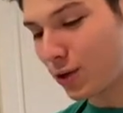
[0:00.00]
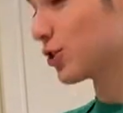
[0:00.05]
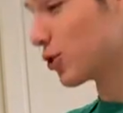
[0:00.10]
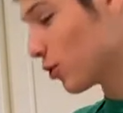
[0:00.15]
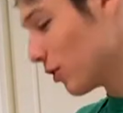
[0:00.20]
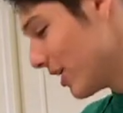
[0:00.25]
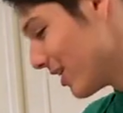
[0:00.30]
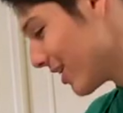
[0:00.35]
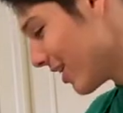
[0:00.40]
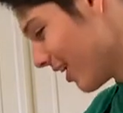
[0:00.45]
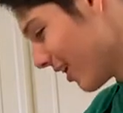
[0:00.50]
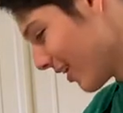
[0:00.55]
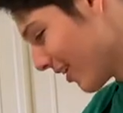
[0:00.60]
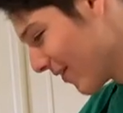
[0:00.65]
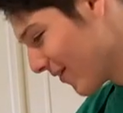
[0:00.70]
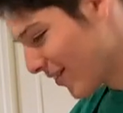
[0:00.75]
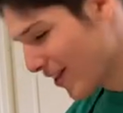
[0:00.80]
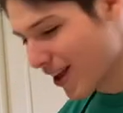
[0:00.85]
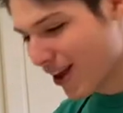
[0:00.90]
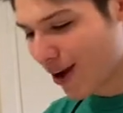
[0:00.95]
We green
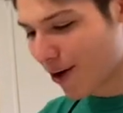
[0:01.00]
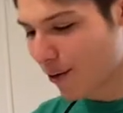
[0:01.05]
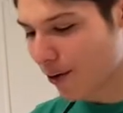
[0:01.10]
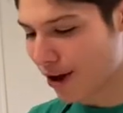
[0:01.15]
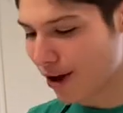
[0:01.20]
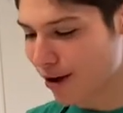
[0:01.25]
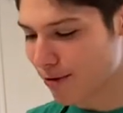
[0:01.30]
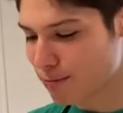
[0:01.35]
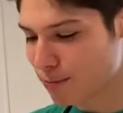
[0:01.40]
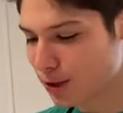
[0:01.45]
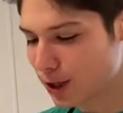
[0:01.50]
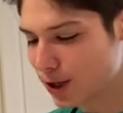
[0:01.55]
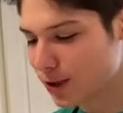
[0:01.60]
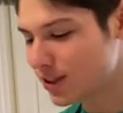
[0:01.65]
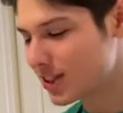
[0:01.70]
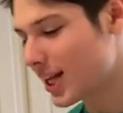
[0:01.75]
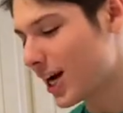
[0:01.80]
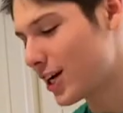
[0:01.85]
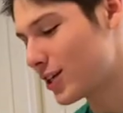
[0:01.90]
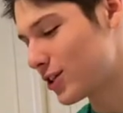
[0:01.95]
color, we have blue
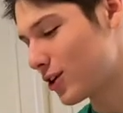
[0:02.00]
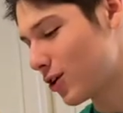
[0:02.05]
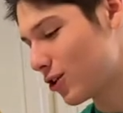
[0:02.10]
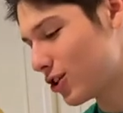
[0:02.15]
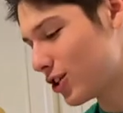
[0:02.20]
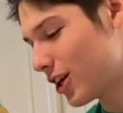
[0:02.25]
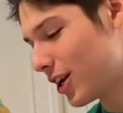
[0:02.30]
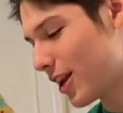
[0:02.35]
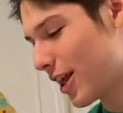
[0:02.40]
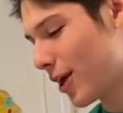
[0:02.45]
slash ocean,